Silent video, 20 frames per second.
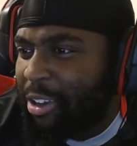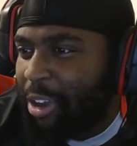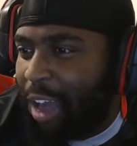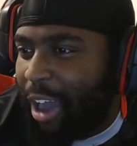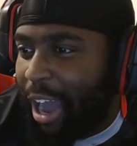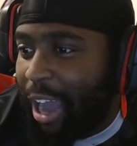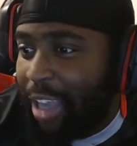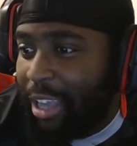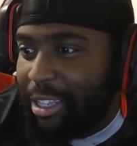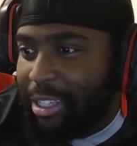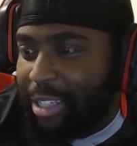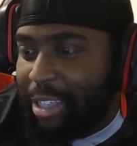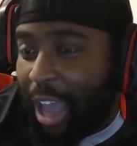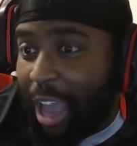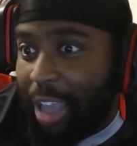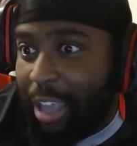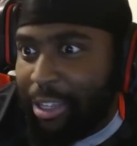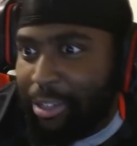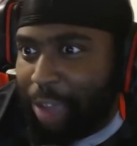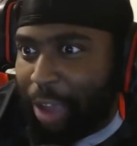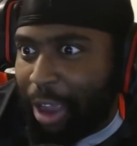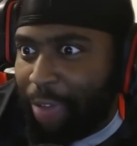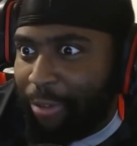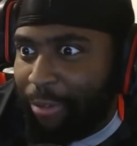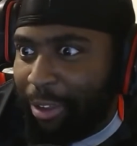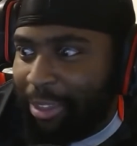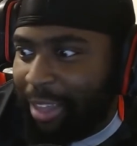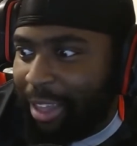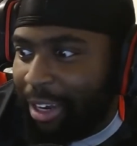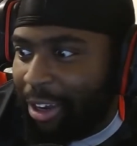I
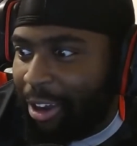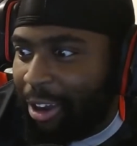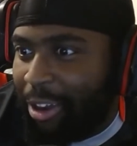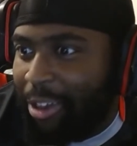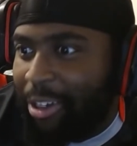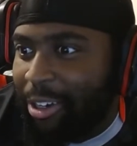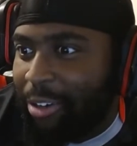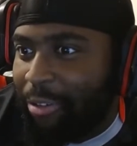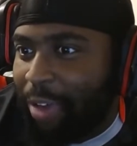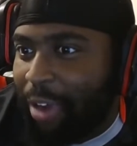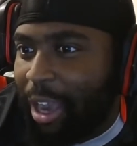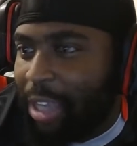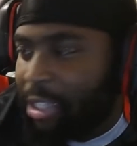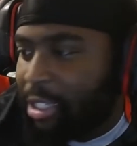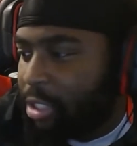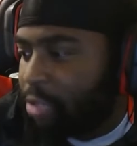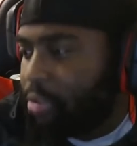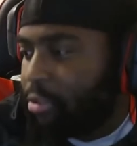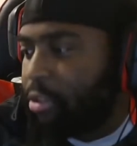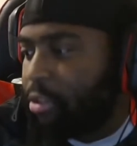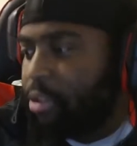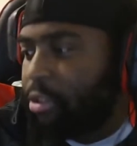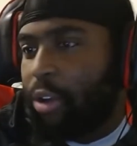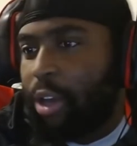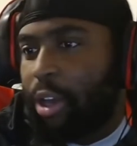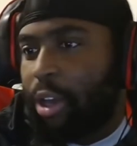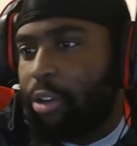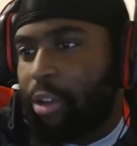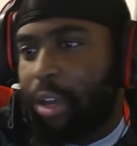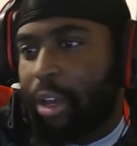read that 100 racks, that's when you know I
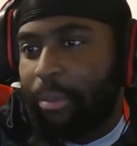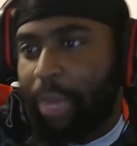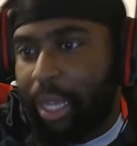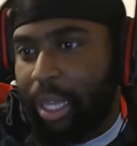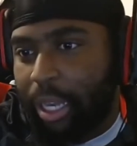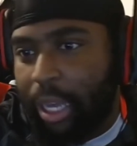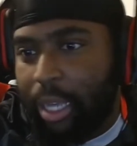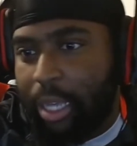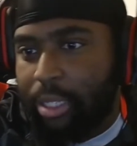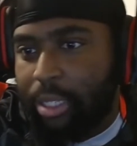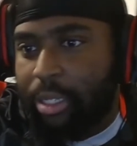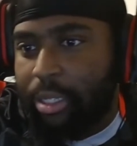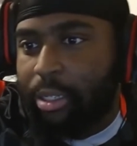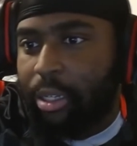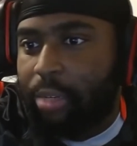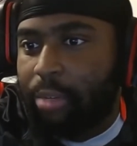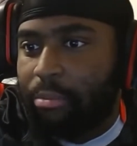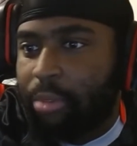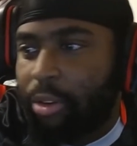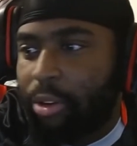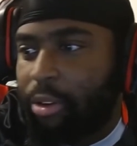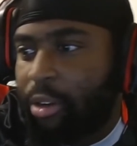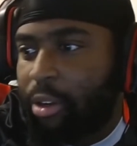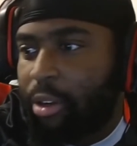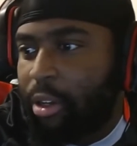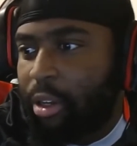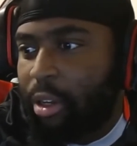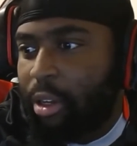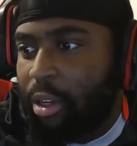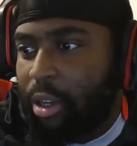don't got my glasses on, bro.
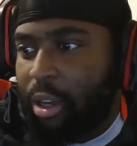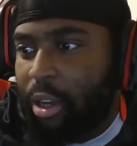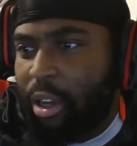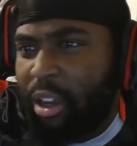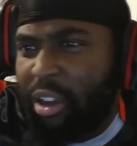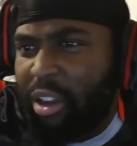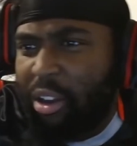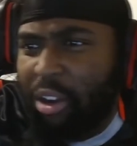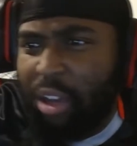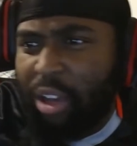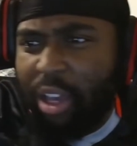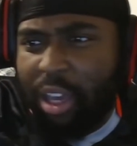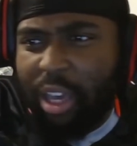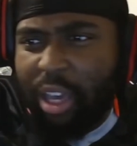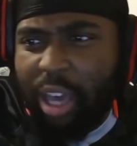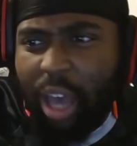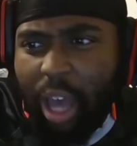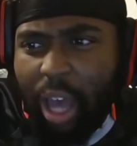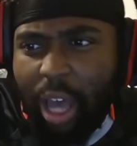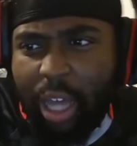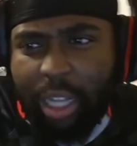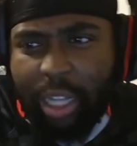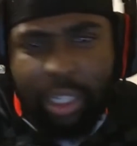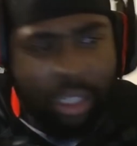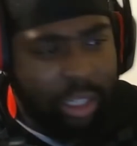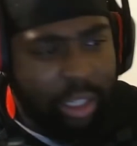Golly.